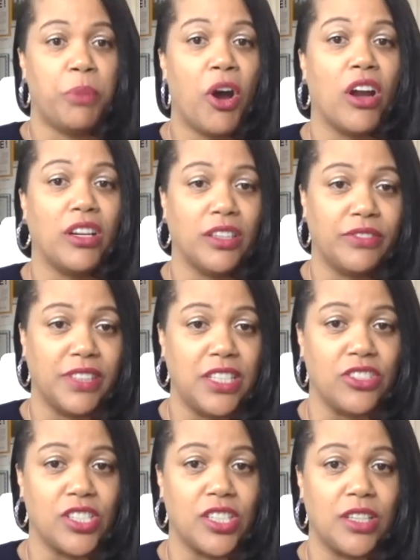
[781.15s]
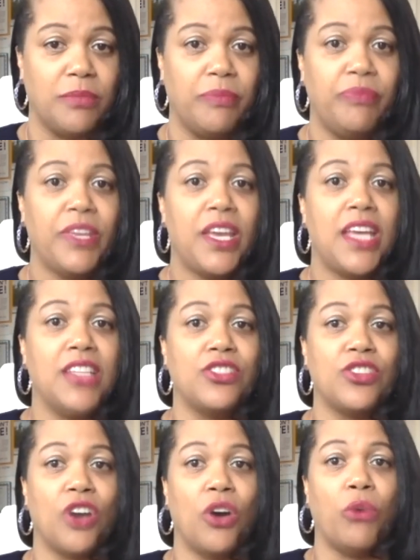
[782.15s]
part of leadership and
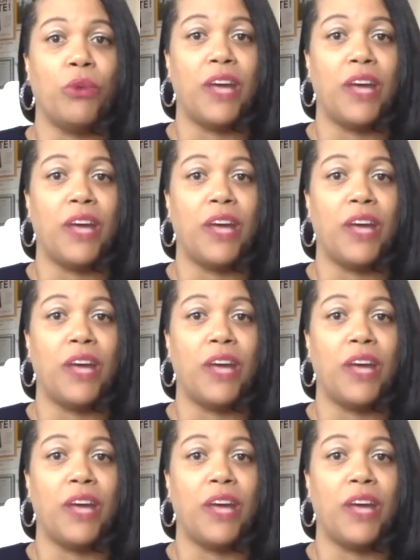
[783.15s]
so what